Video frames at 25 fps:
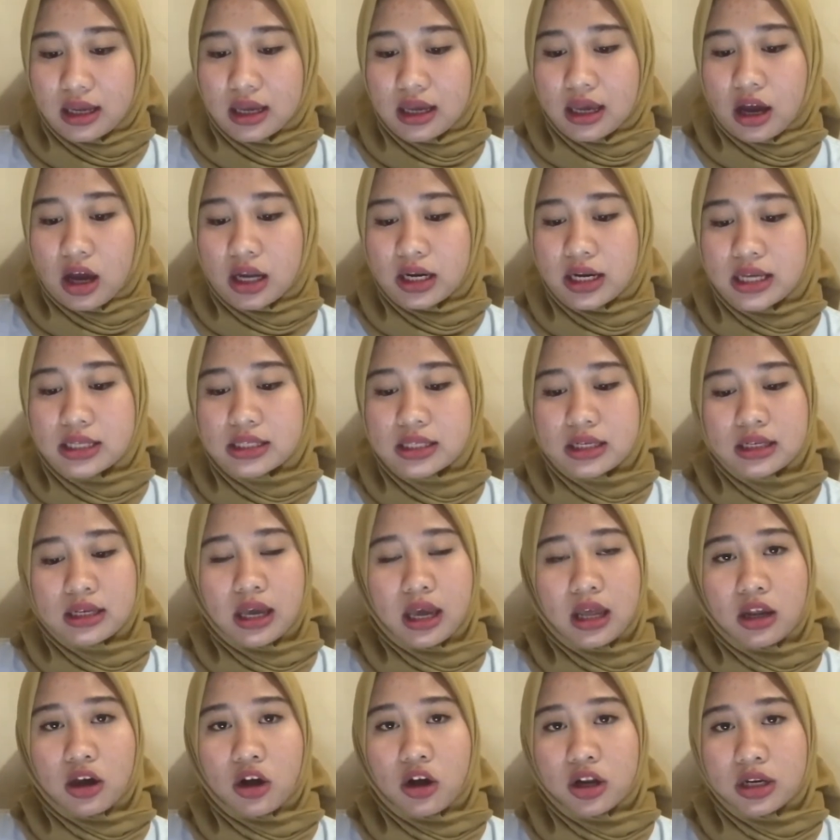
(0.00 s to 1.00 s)
doesn't
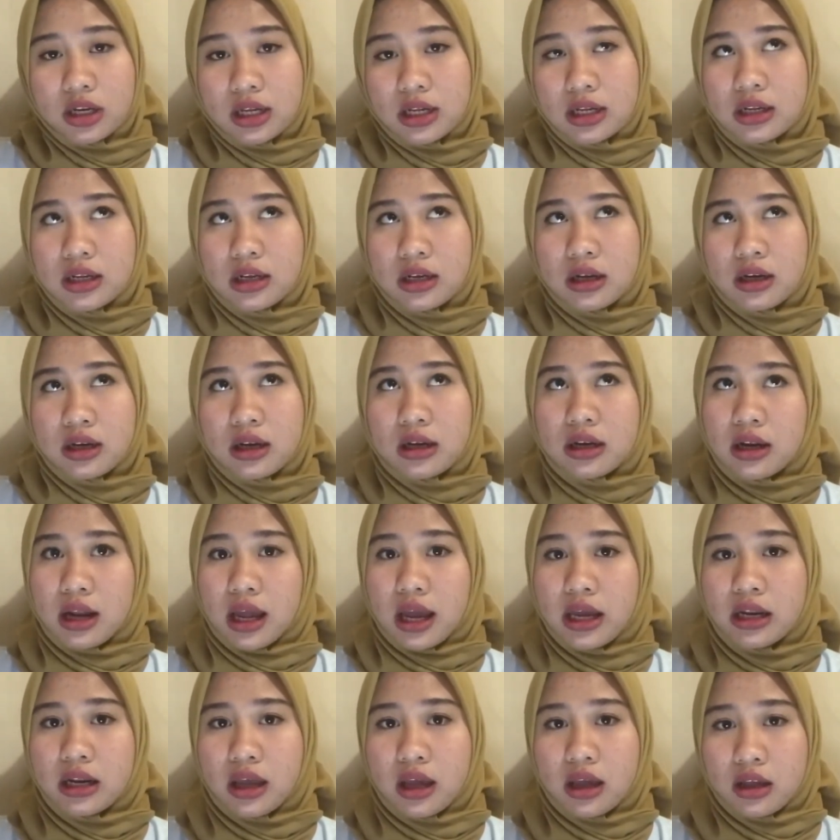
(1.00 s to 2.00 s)
get on in the
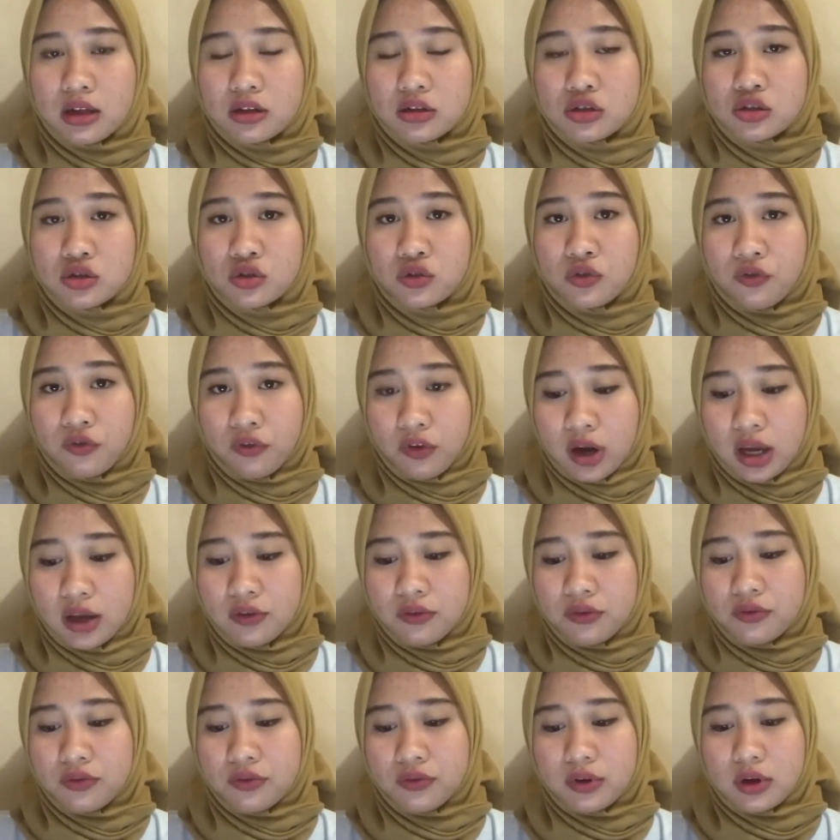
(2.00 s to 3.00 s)
9 to 5
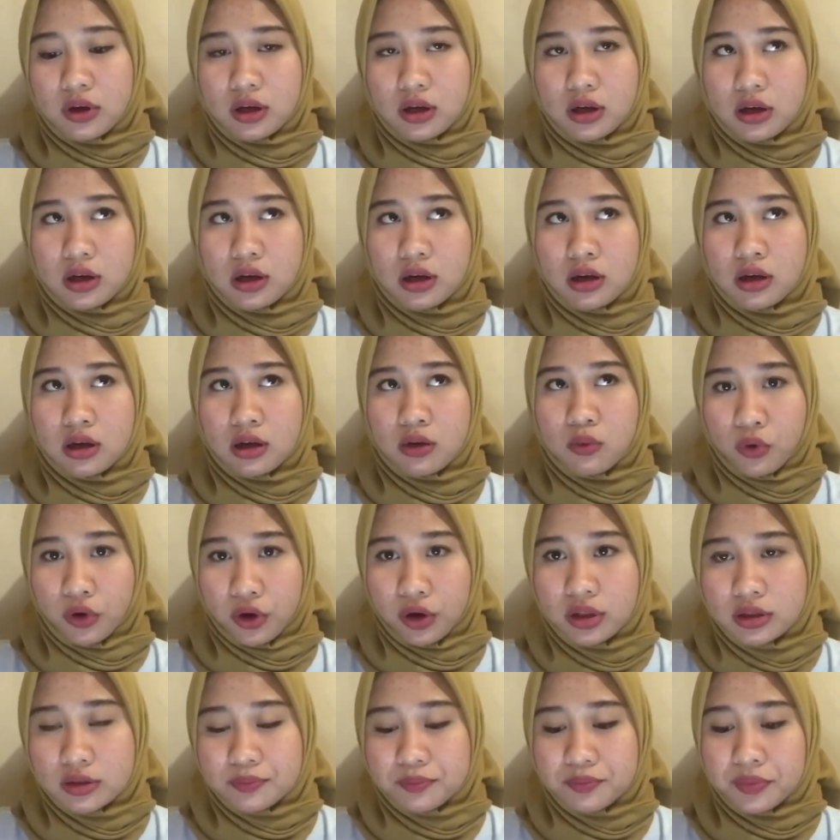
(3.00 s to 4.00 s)

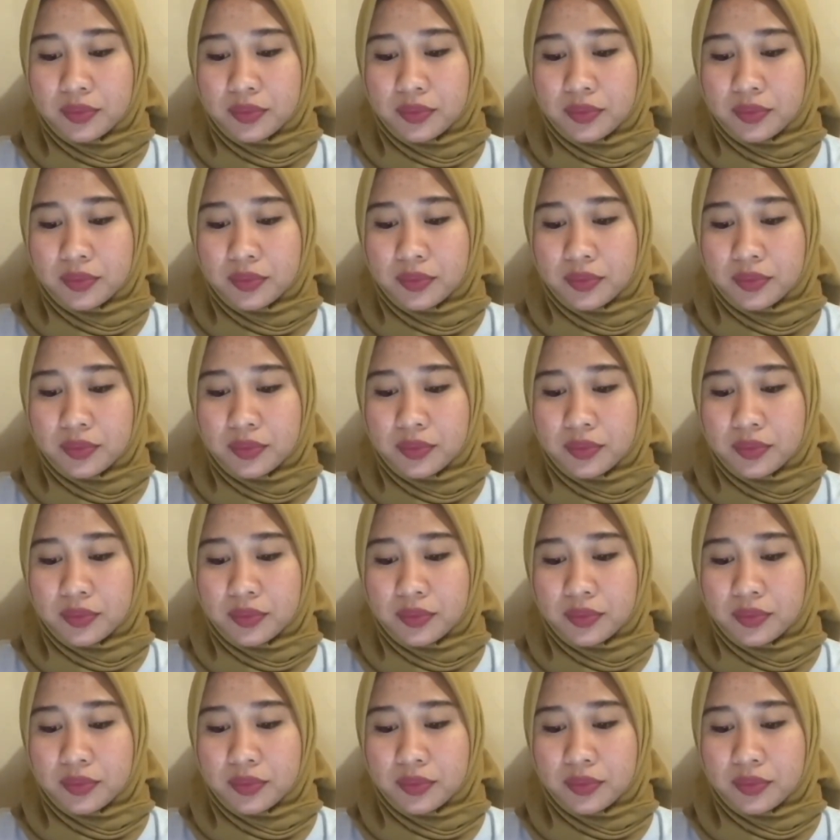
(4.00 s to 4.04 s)
world,